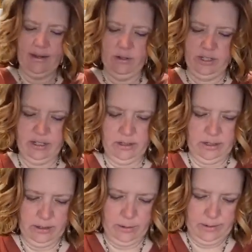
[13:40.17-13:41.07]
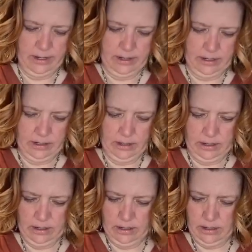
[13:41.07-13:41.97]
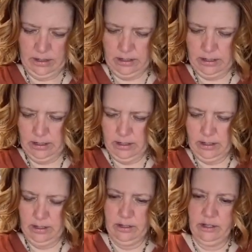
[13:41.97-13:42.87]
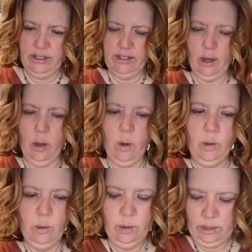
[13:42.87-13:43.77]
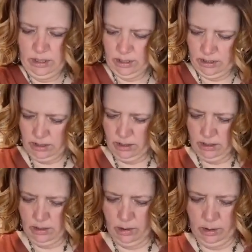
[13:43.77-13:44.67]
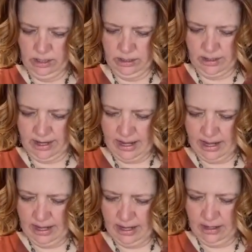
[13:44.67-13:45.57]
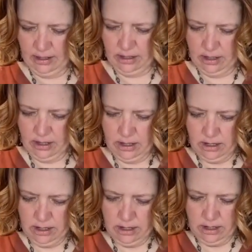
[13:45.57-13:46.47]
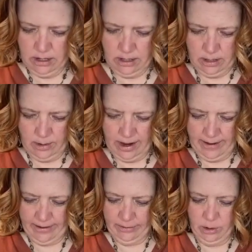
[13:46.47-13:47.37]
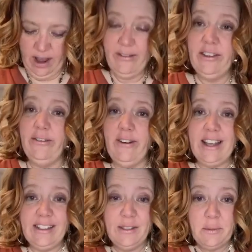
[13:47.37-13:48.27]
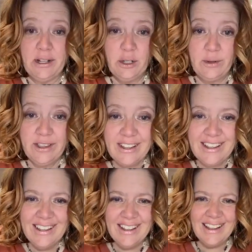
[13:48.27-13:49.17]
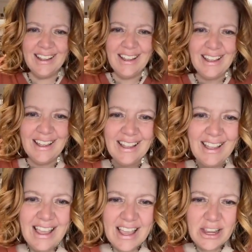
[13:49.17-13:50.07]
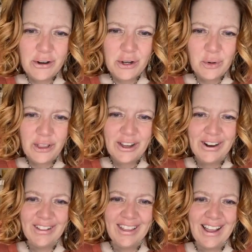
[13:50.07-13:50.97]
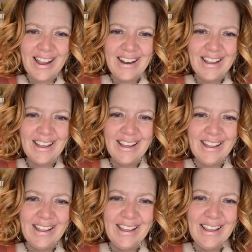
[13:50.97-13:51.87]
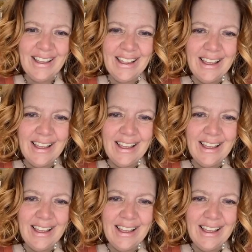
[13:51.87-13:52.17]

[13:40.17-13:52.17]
this down just a little bit, just to hold it till I can get. Don't have to fight so much with it. You're in North Carolina,